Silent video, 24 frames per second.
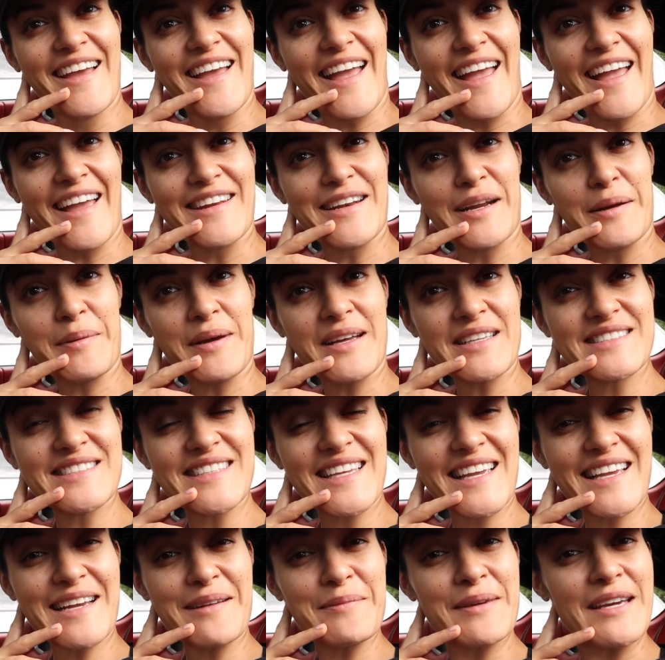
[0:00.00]
And I'm not
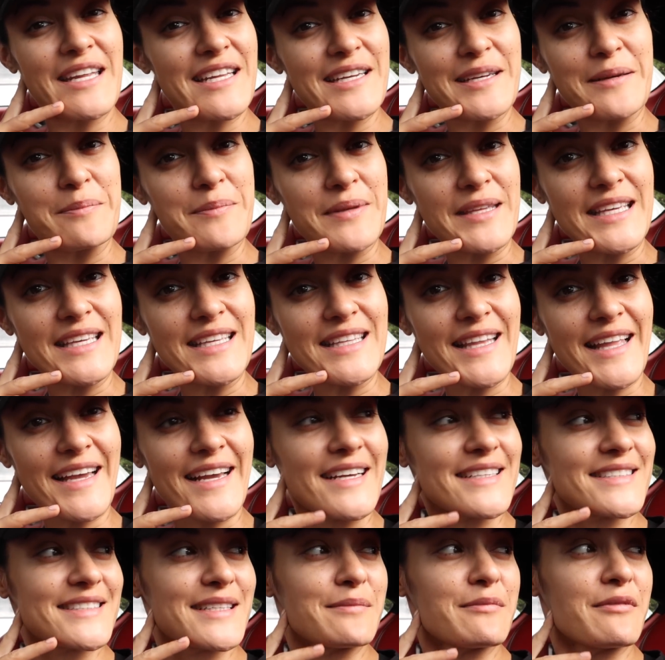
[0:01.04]
saying I'm gonna compete,
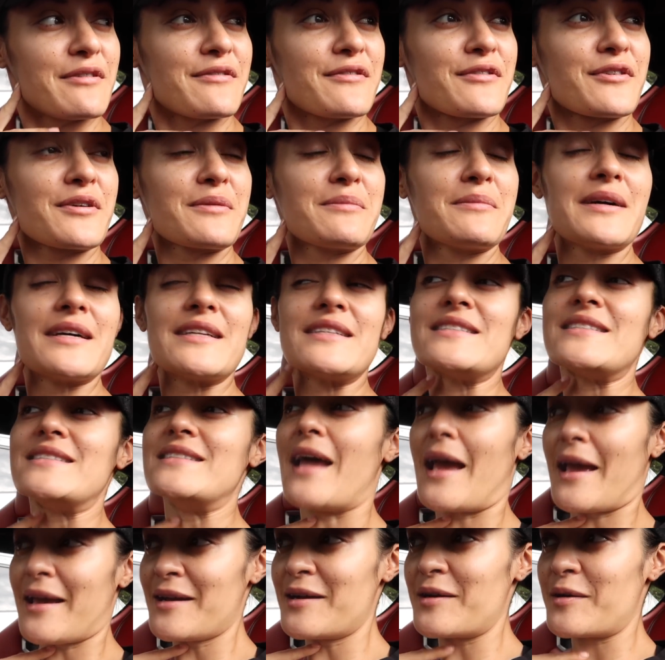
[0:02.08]
like I said before, but
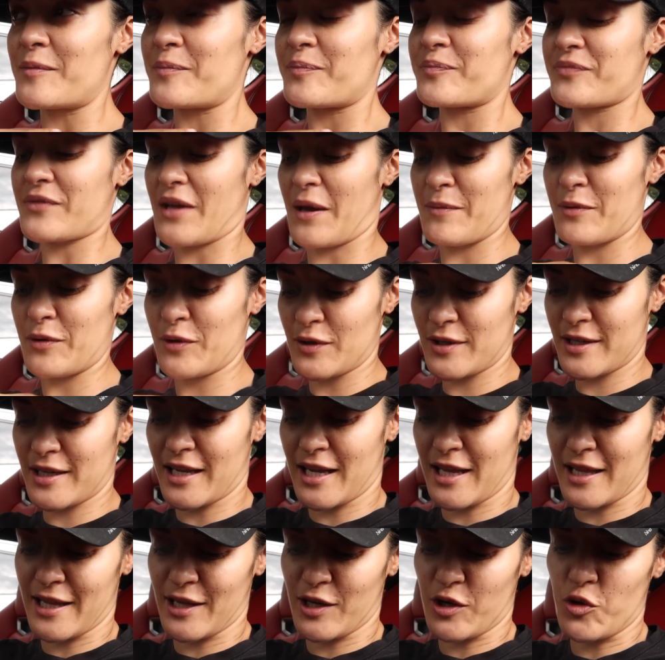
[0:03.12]
damn, I've been
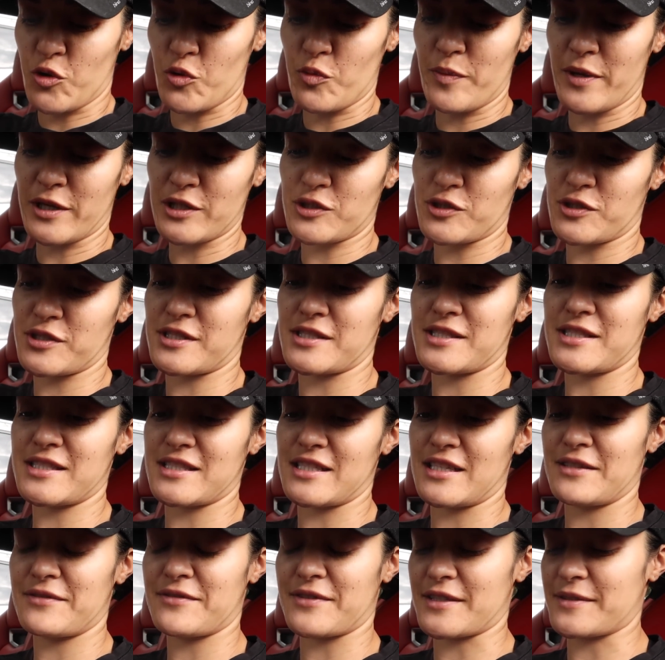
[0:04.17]
looking at like old pictures and
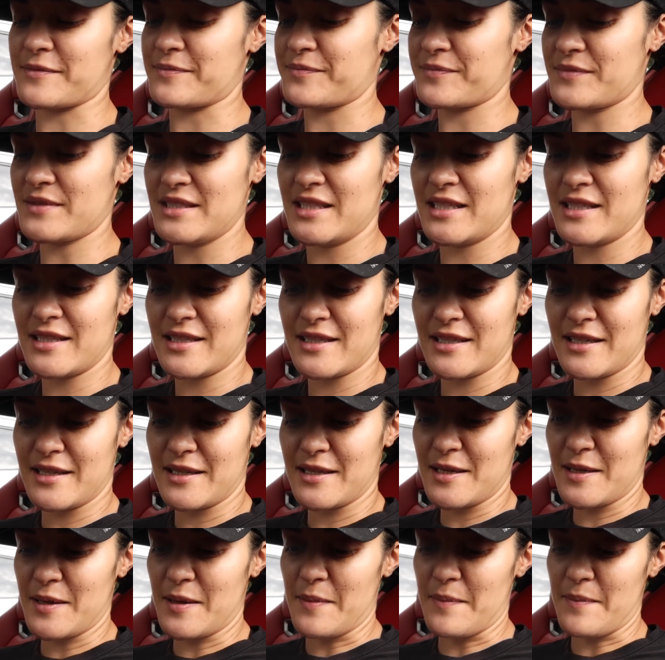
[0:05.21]
stuff, and
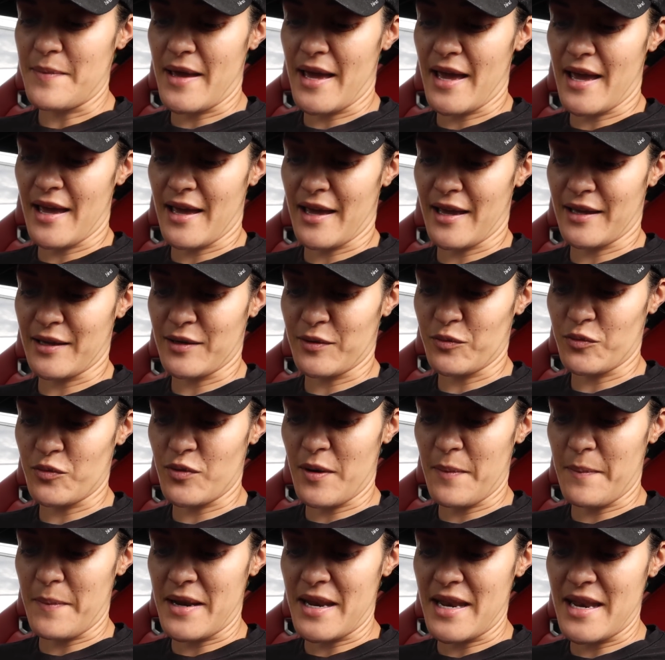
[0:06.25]
man,
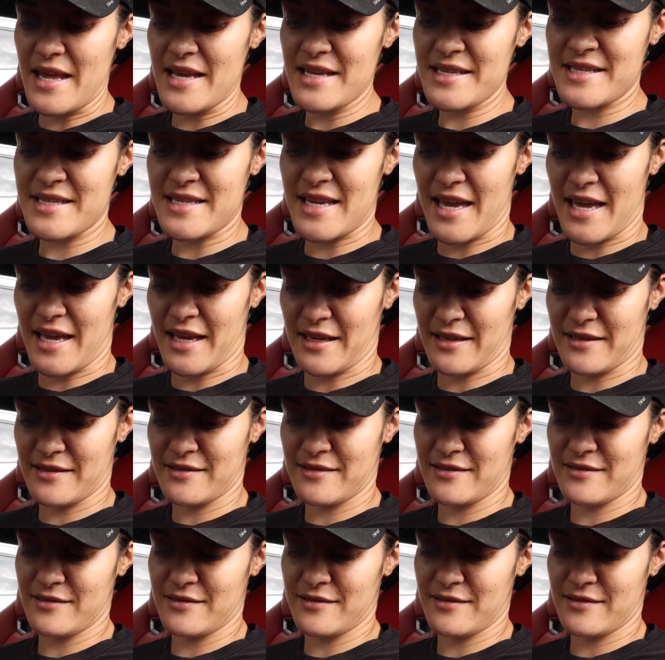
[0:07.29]
reminiscing.